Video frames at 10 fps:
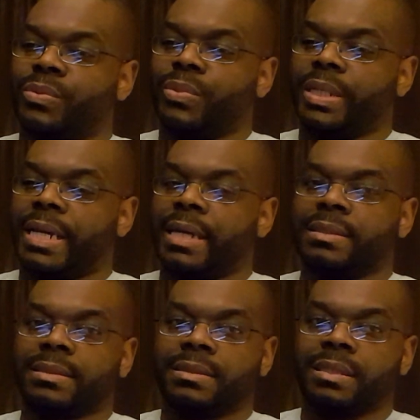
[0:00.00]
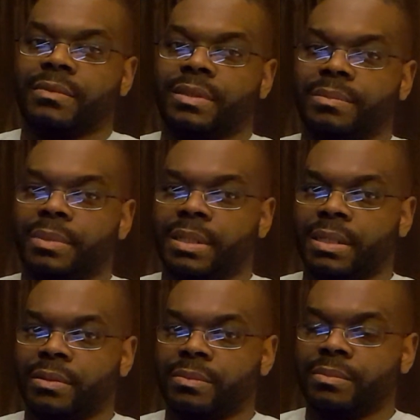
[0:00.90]
react to stuff that's been
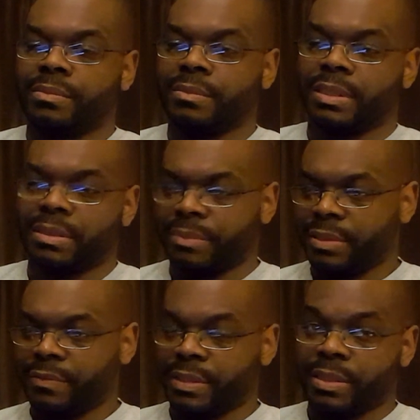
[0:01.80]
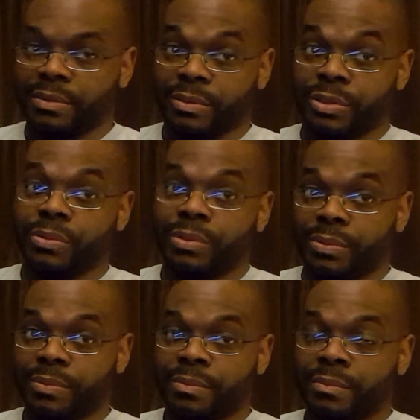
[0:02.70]
out, like some of these videos on YouTube.